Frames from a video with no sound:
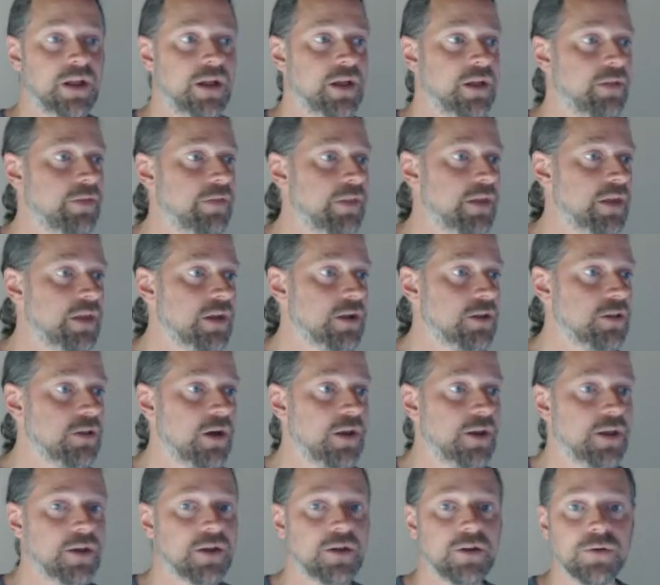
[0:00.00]
The
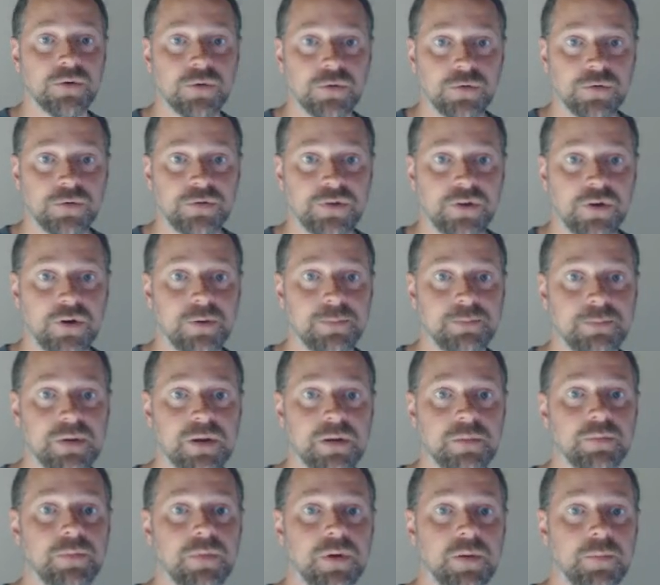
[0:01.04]
collider can also
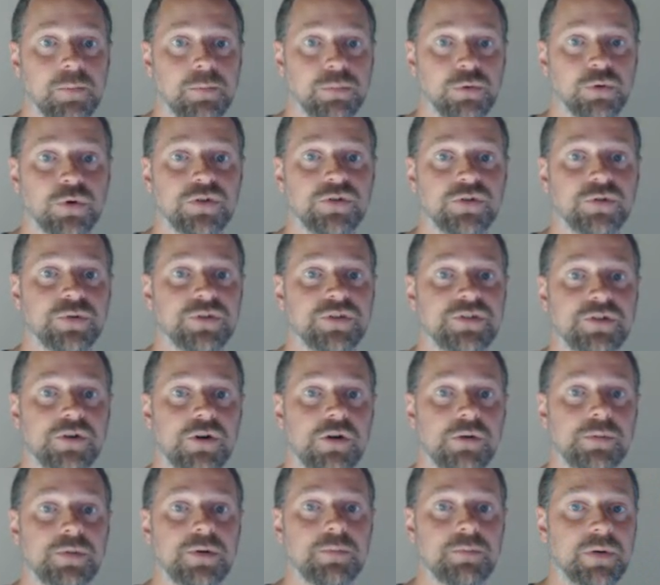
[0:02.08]
be brought to a
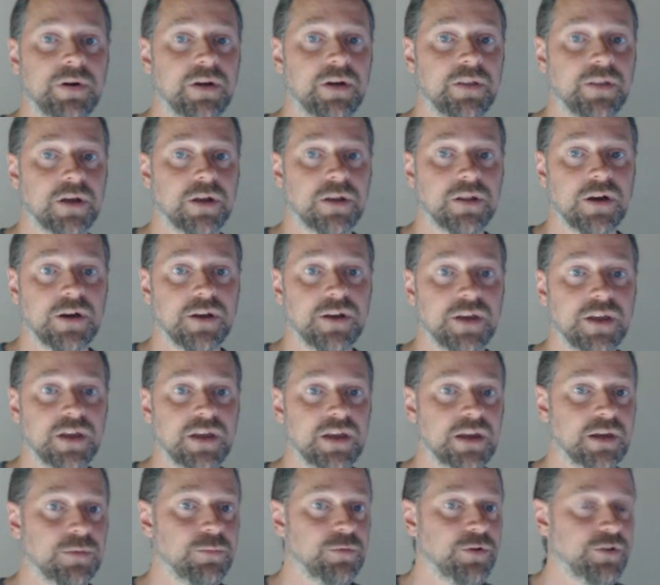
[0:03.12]
stop by the
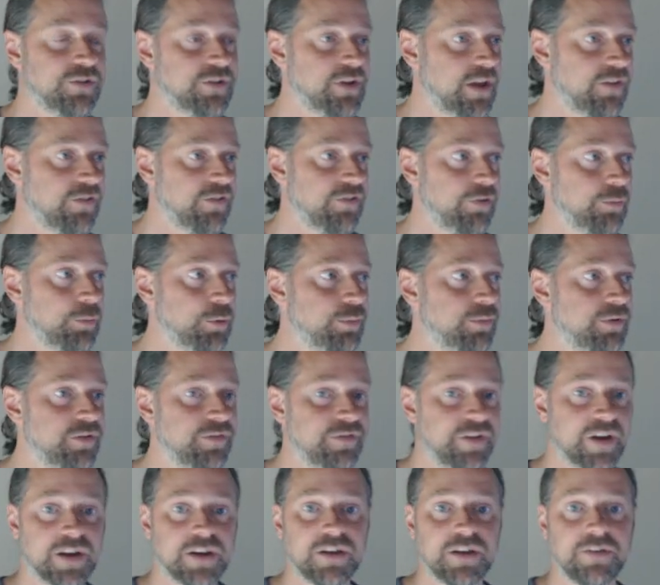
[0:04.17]
collidee, in which case the movement
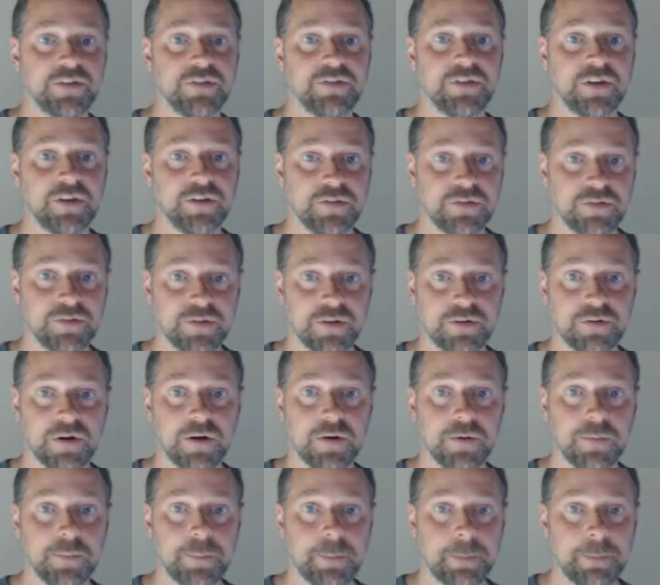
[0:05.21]
vector is set to
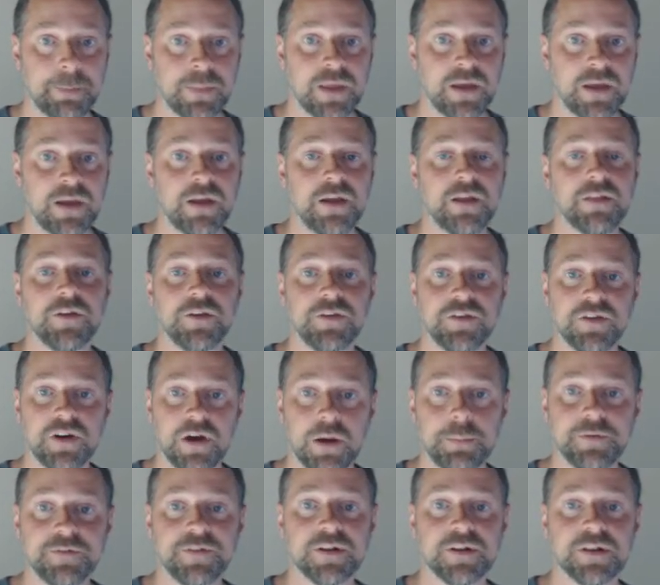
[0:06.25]
0. The
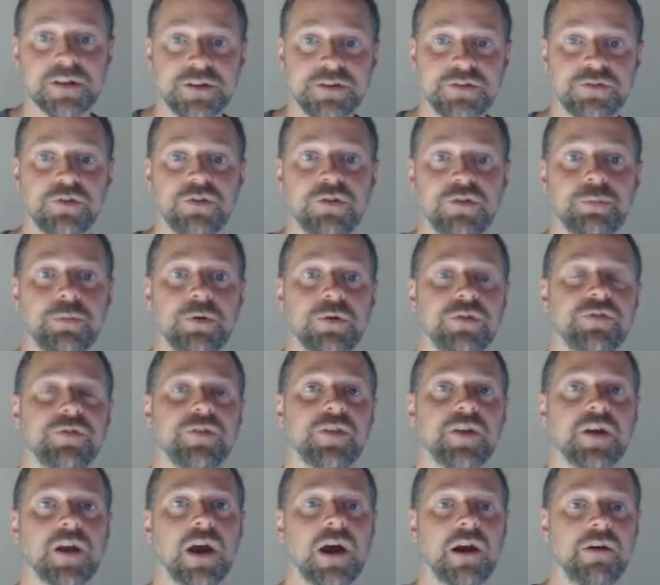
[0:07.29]
type of collision response for
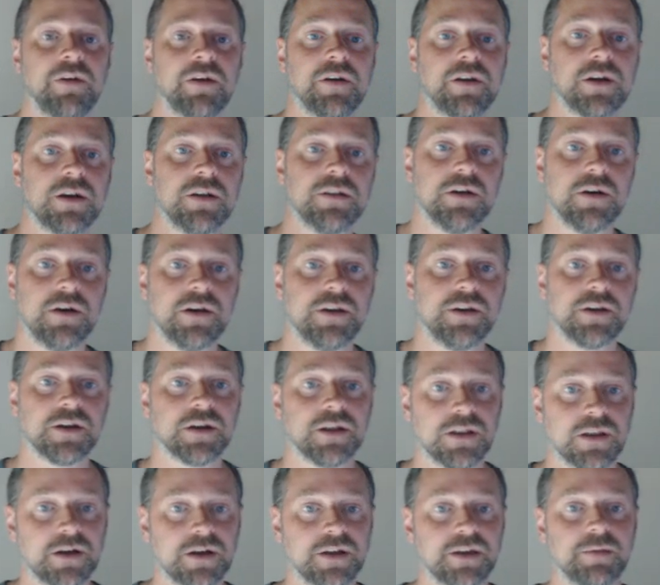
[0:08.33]
the current
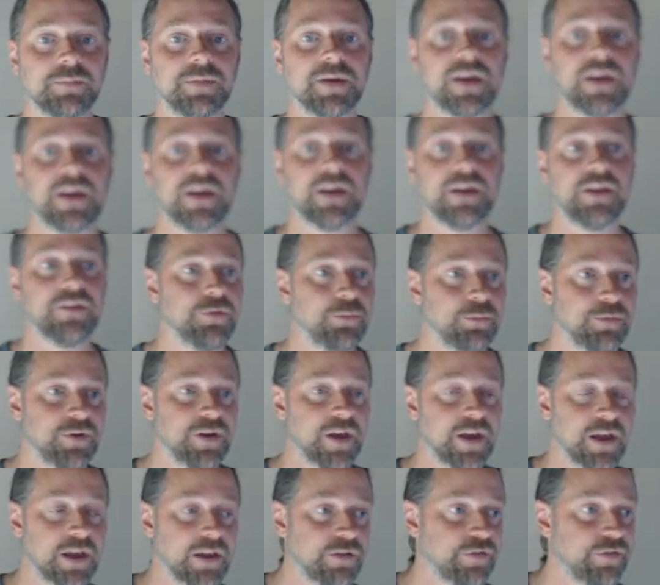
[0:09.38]
collider-collidee pair is
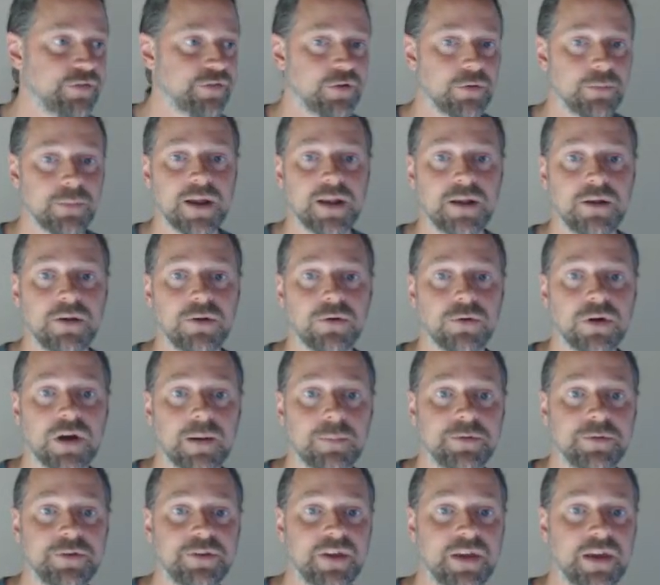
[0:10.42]
obtained from a
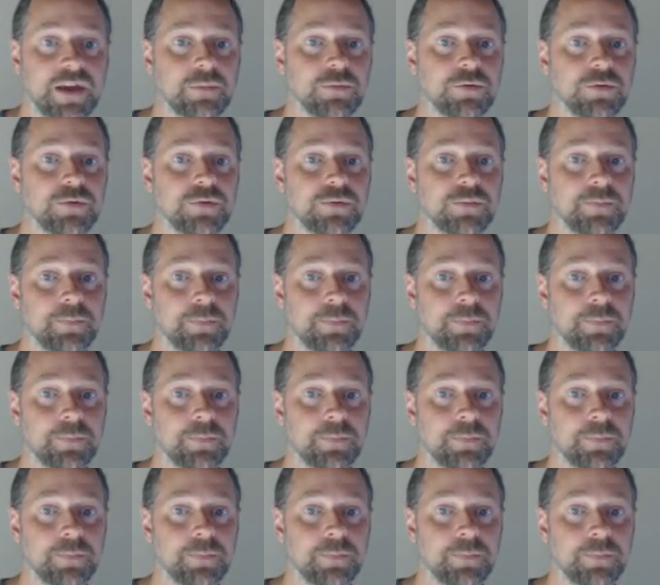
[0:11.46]
lookup table.